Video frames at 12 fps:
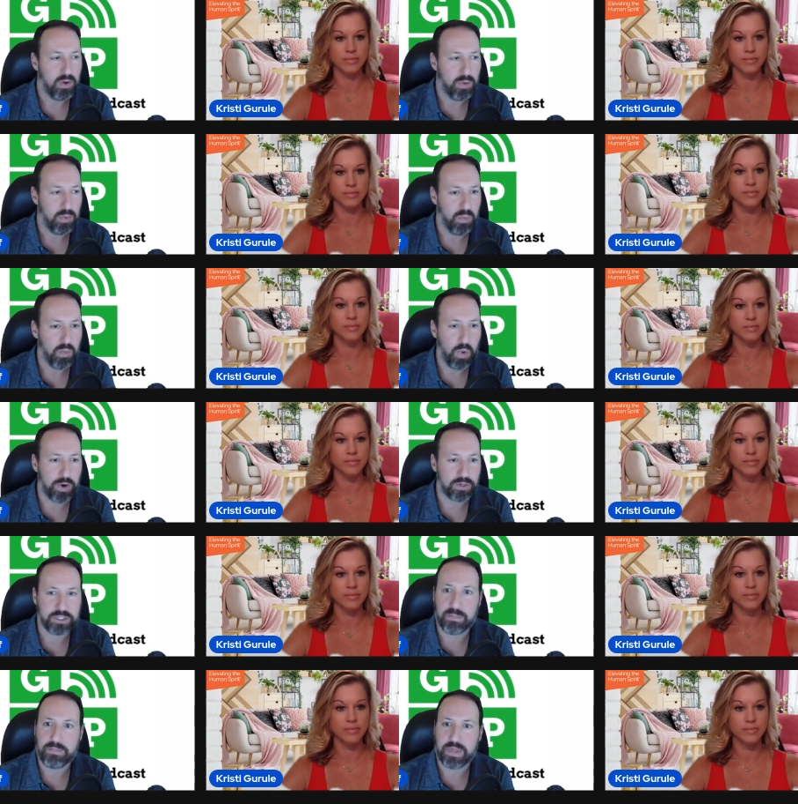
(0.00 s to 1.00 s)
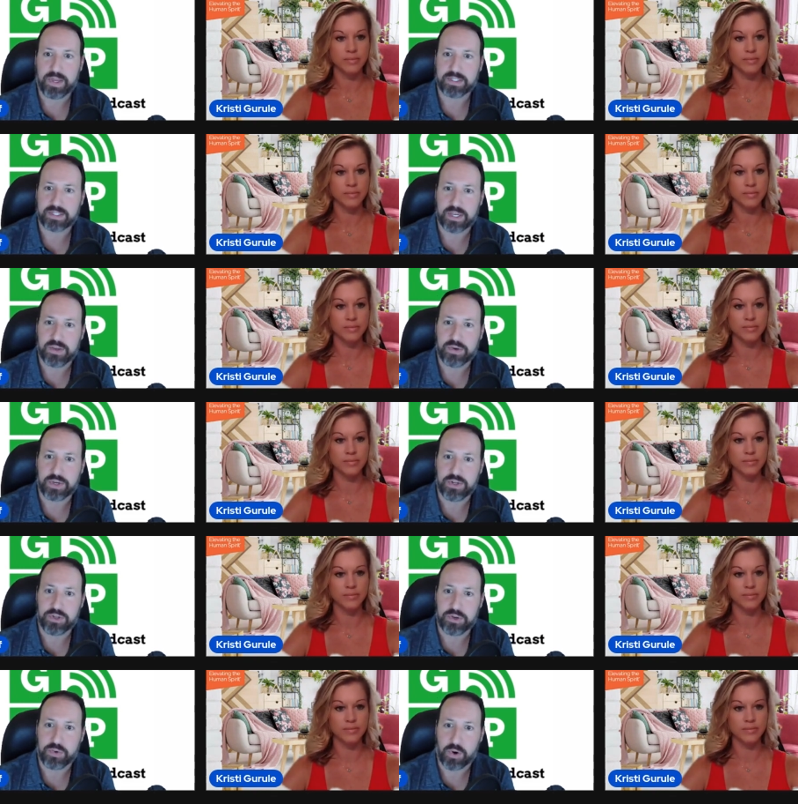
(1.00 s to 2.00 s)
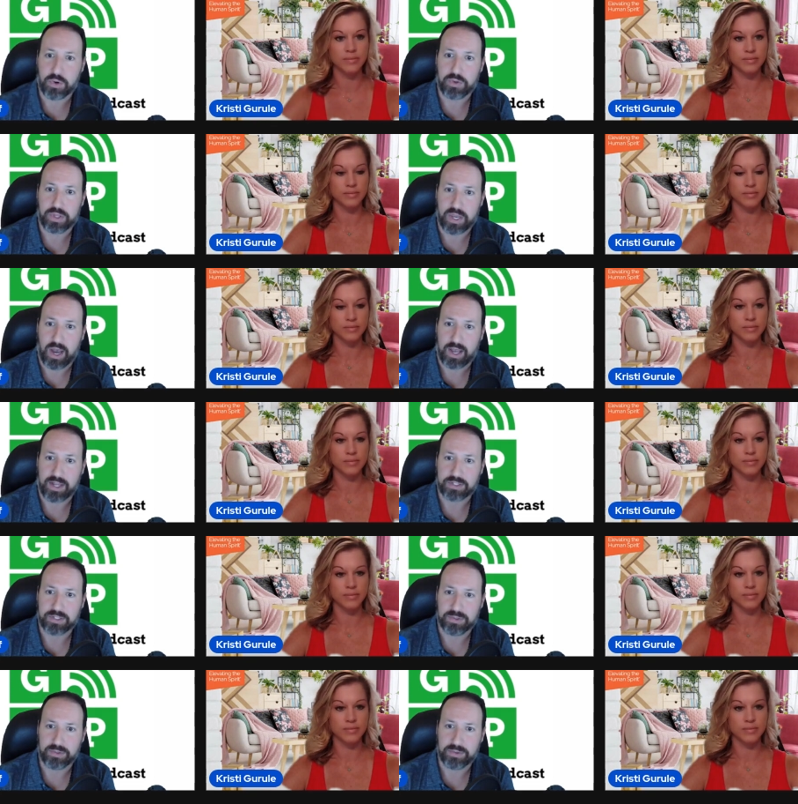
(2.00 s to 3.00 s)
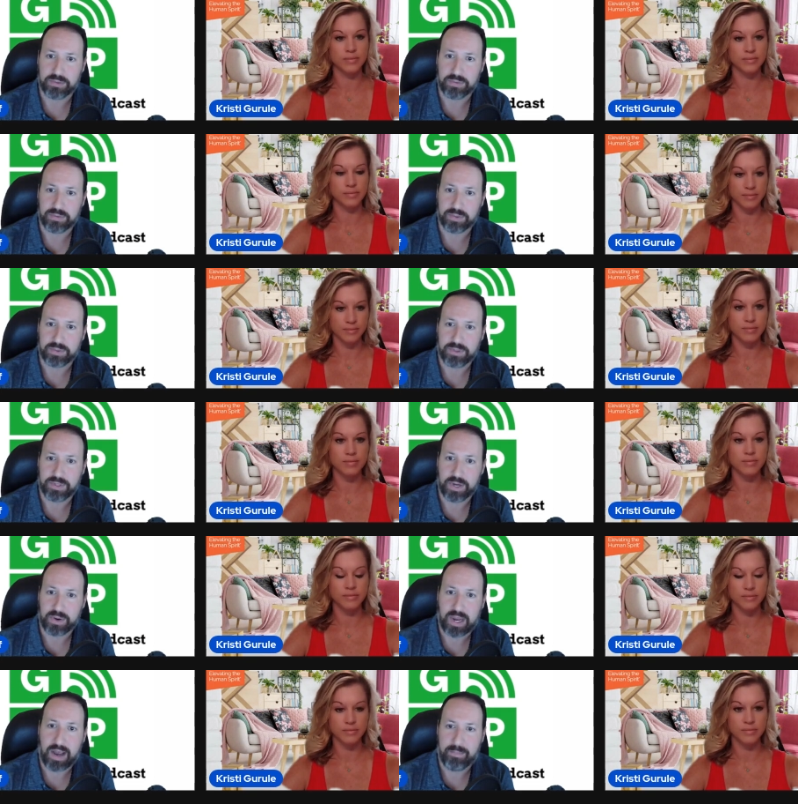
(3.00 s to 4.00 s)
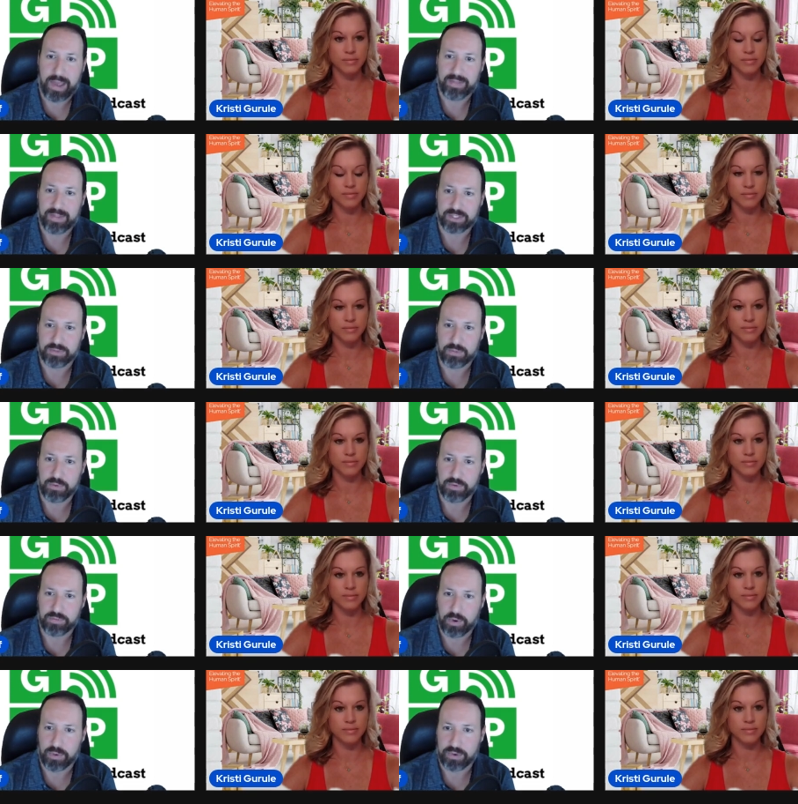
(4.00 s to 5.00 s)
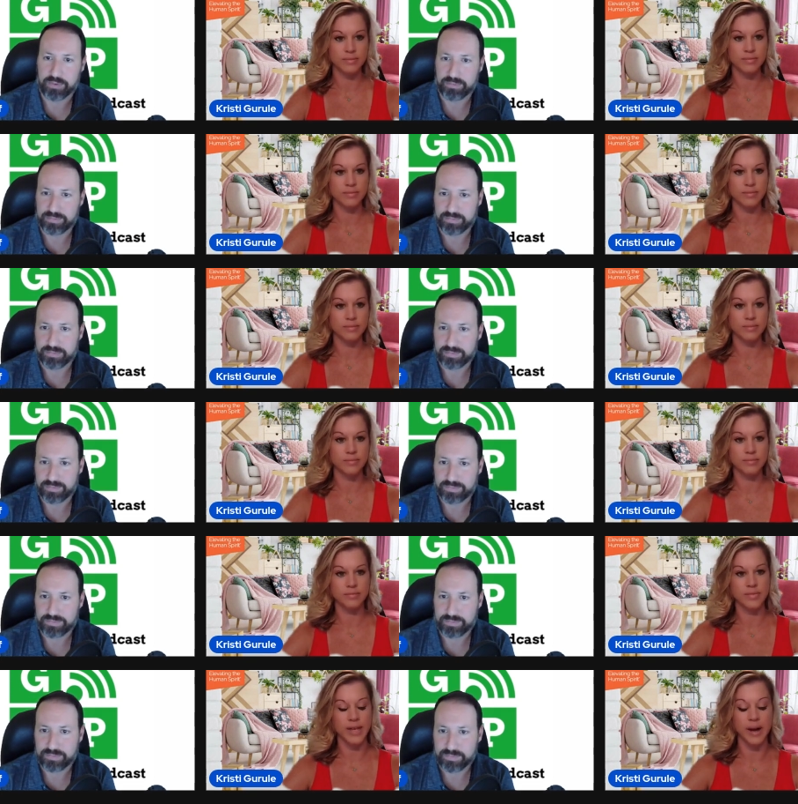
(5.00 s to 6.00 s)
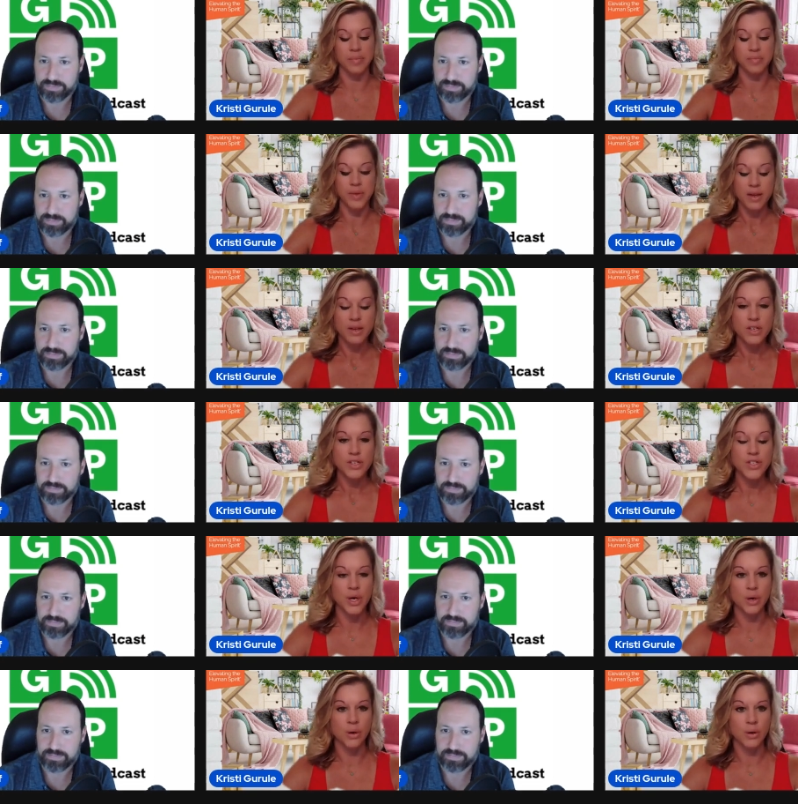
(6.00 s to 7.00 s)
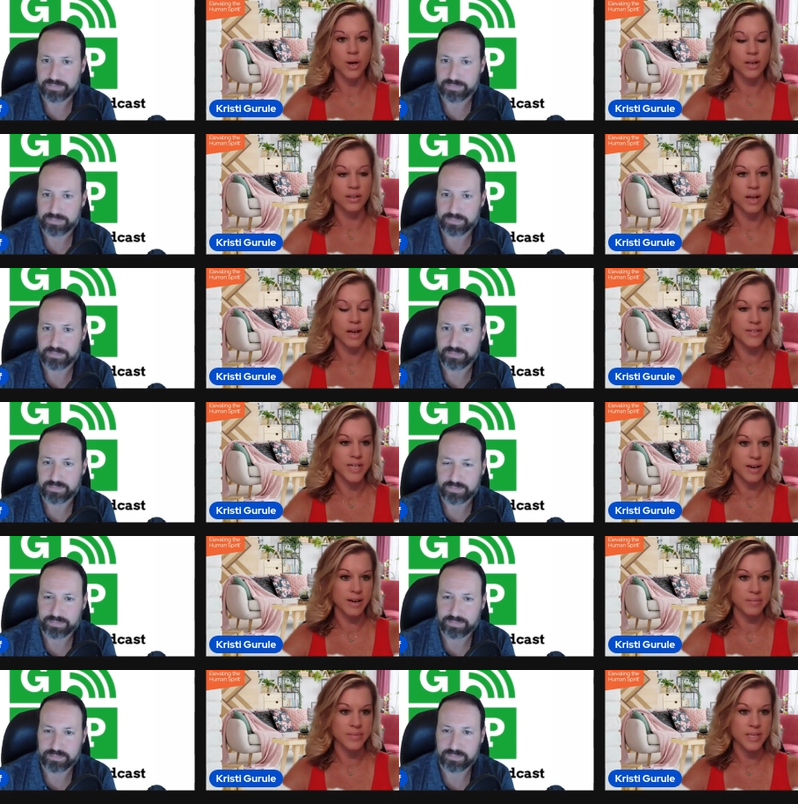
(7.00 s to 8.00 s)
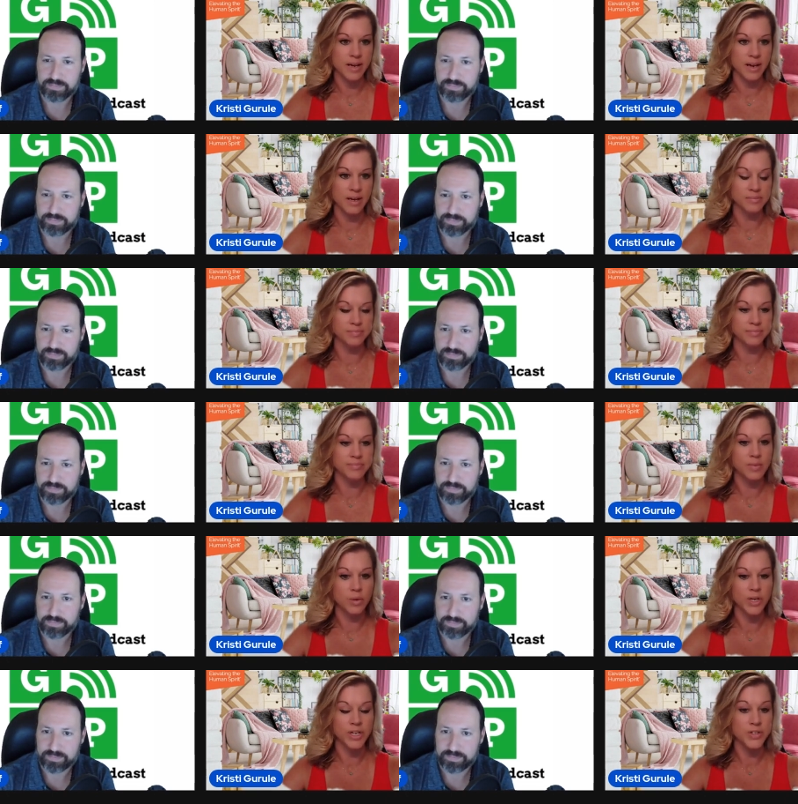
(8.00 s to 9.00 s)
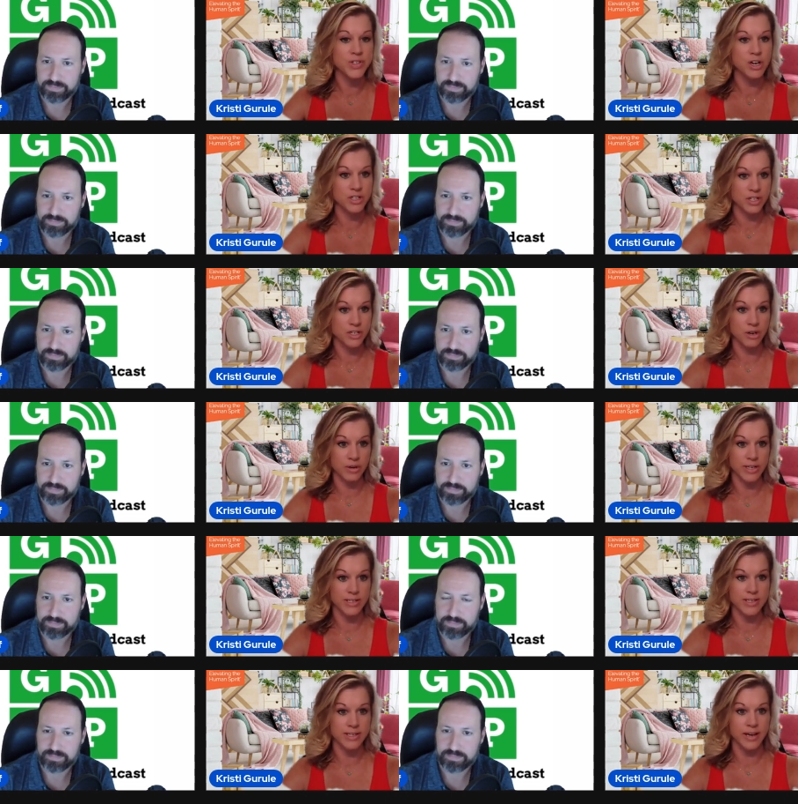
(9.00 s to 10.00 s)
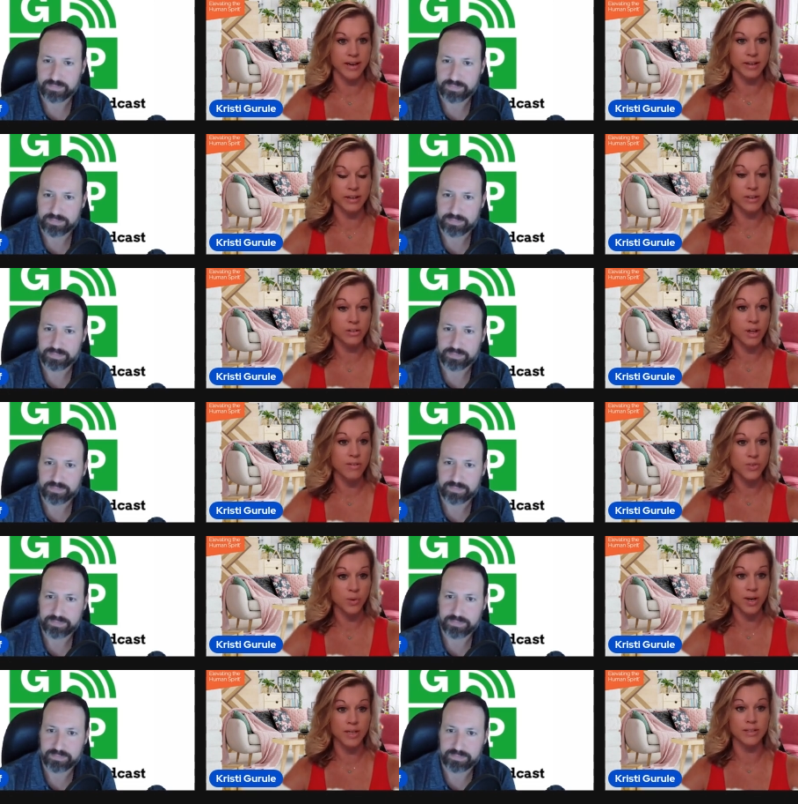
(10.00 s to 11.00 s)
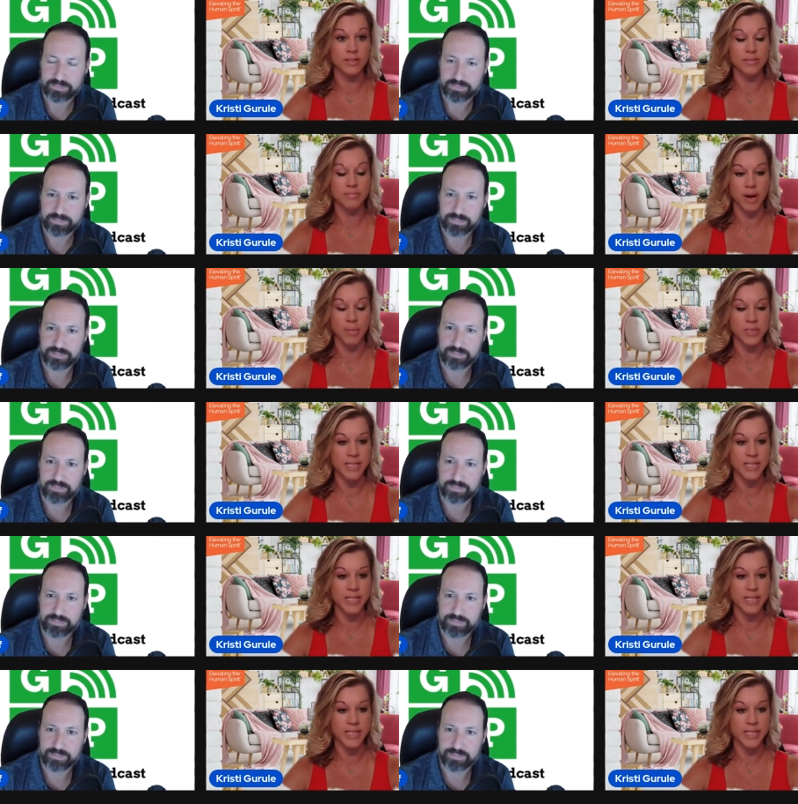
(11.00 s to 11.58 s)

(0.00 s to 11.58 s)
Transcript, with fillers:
Speaker 1: what are some things that you can do early on to you know combat this from moving forward?
Speaker 2: Yeah. So a lot of times um, when you start to notice that your loved one, mom or